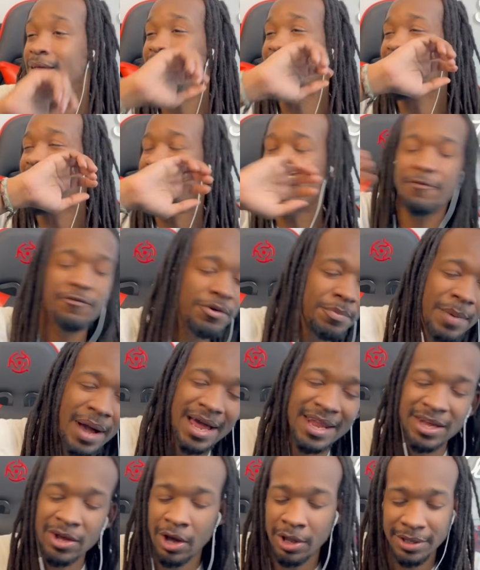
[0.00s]

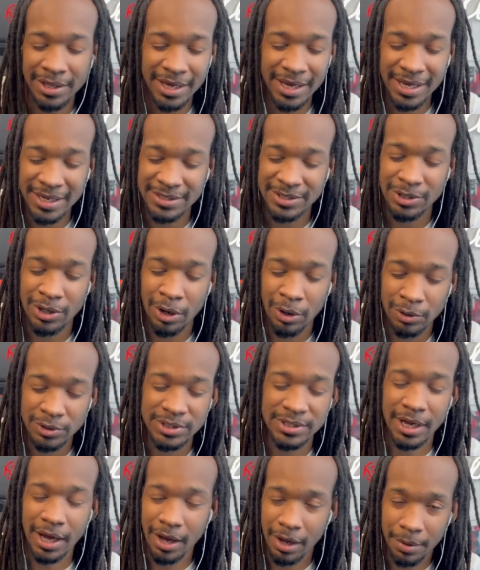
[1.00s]
everybody on the East
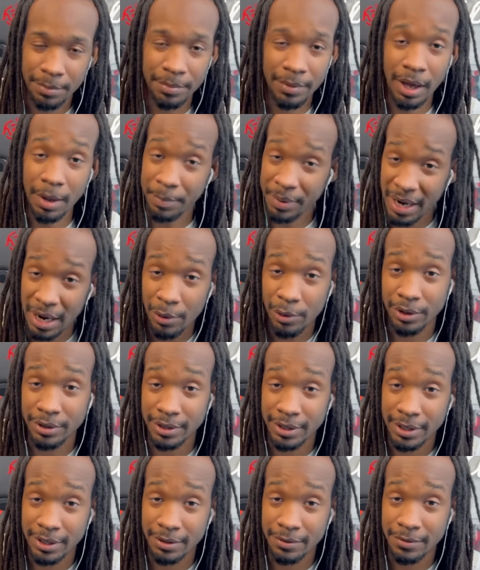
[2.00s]
Coast up,
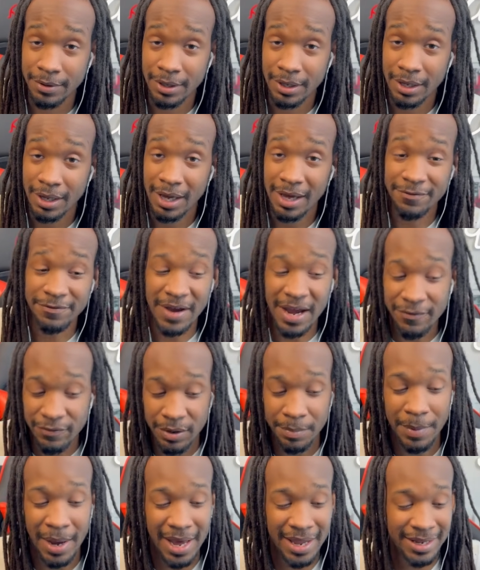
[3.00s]
apparently. If
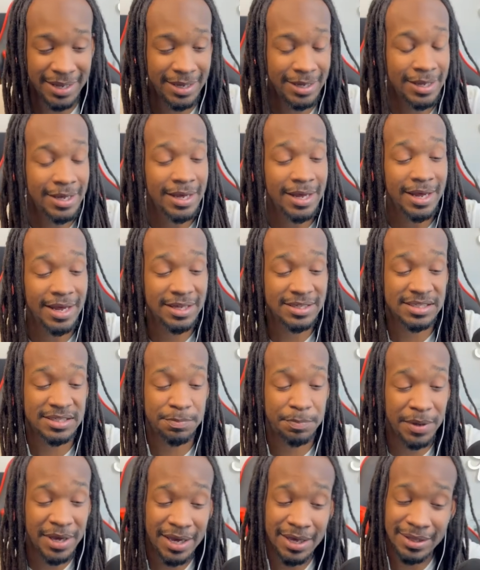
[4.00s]
everybody is
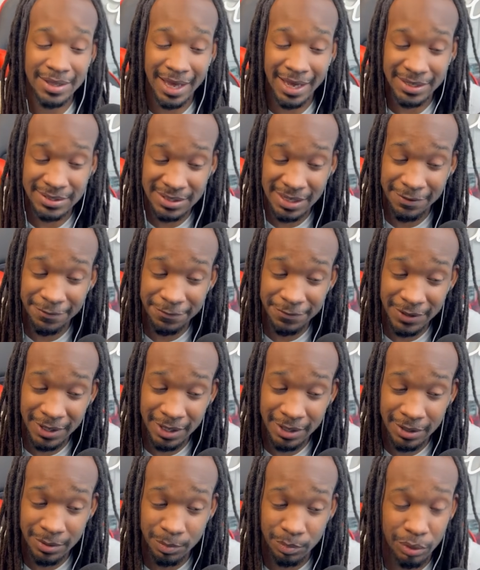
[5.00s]
speaking like
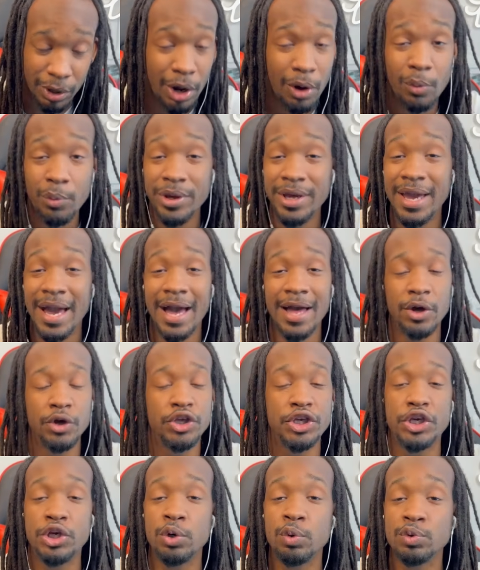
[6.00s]
Tiffany, bro, we got
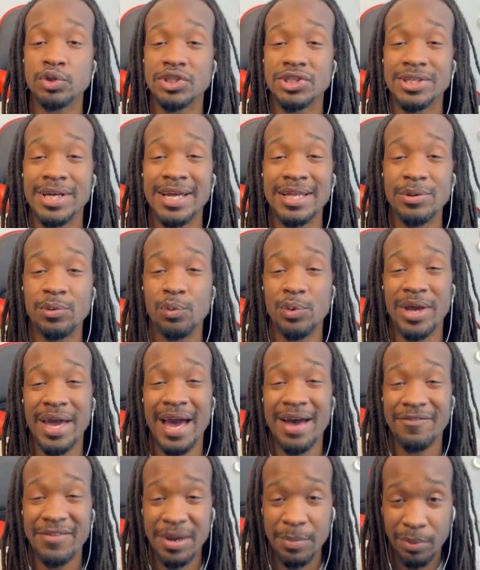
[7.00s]
Houston, we
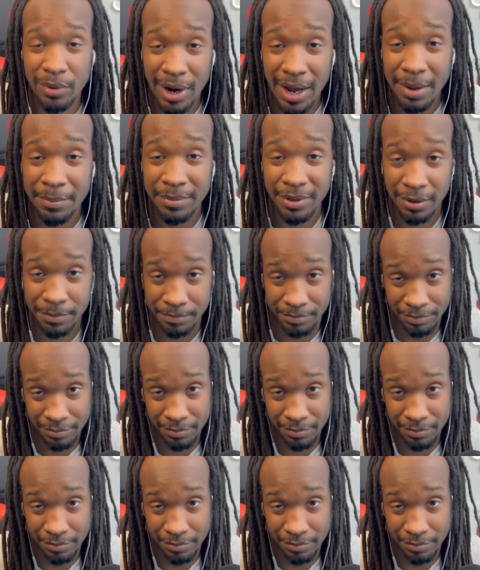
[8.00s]
have a problem.